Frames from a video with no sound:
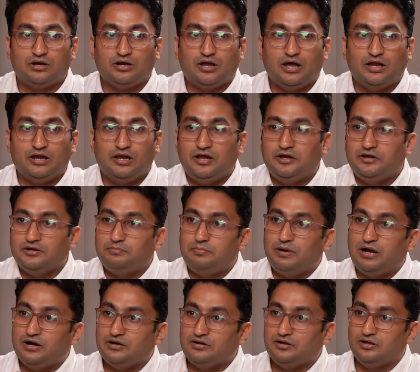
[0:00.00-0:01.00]
a later
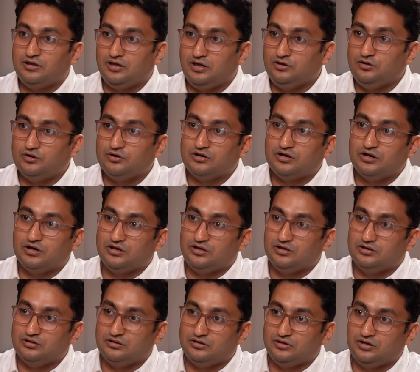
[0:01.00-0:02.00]
part in your
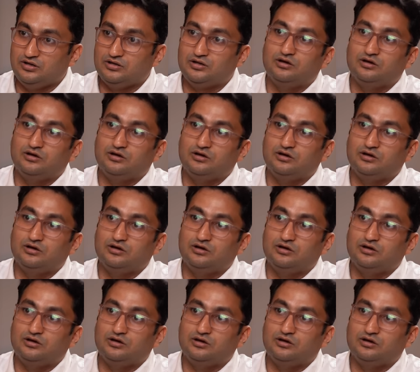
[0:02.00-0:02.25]
career in